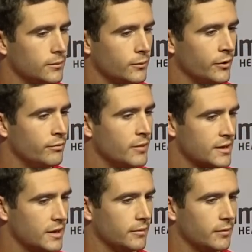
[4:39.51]
we've
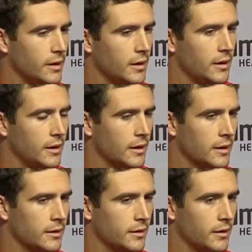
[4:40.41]
missed him,
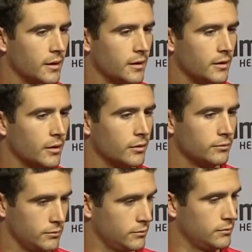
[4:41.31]
and you know, I'm